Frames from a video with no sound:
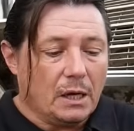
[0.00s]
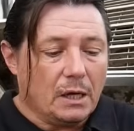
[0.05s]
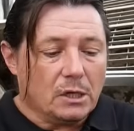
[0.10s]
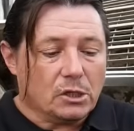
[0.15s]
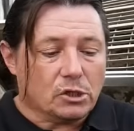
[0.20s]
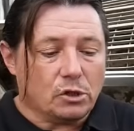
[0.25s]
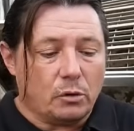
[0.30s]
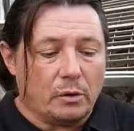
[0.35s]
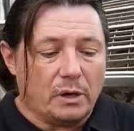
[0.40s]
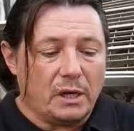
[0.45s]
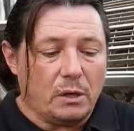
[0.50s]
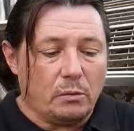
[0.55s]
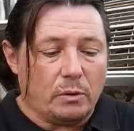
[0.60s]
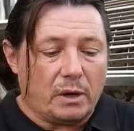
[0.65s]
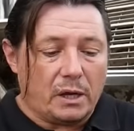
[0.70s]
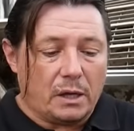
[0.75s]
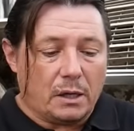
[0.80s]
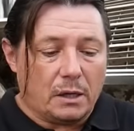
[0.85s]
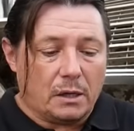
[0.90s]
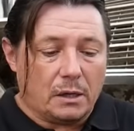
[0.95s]
so
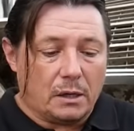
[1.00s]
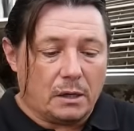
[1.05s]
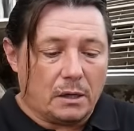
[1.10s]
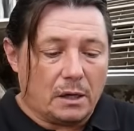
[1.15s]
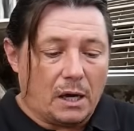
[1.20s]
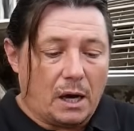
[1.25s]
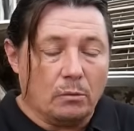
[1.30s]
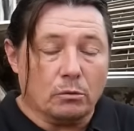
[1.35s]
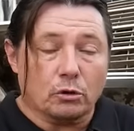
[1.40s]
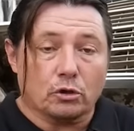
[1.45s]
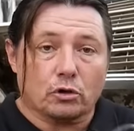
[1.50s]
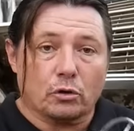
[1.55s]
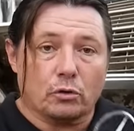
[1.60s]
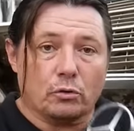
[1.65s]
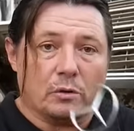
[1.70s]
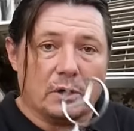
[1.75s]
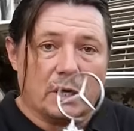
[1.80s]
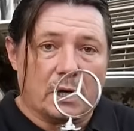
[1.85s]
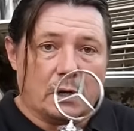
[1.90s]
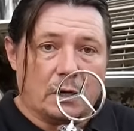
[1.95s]
anyway, I will show
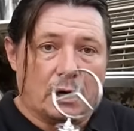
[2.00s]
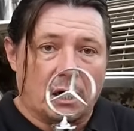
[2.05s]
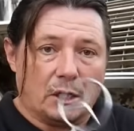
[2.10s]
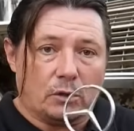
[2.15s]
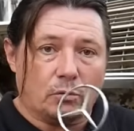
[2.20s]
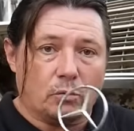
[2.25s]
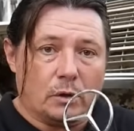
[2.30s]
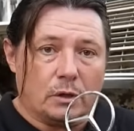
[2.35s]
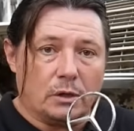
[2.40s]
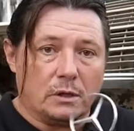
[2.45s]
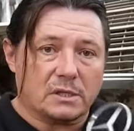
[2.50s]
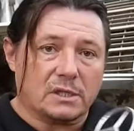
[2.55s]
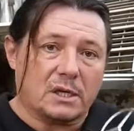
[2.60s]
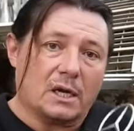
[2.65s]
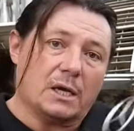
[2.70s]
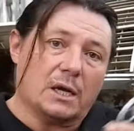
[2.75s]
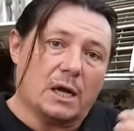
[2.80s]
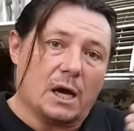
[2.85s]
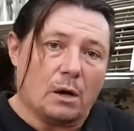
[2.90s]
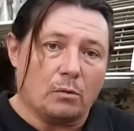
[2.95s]
you now how it works
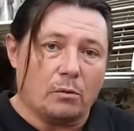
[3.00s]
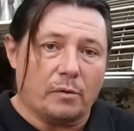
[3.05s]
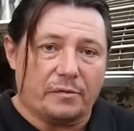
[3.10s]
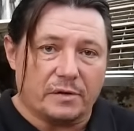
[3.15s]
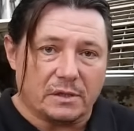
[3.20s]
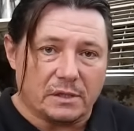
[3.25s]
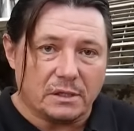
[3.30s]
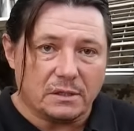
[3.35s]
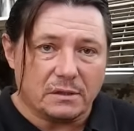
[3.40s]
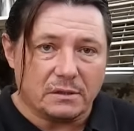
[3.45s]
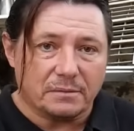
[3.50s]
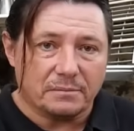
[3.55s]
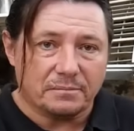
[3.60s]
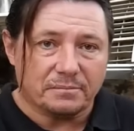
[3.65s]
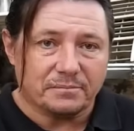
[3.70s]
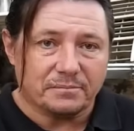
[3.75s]
and how we fit it.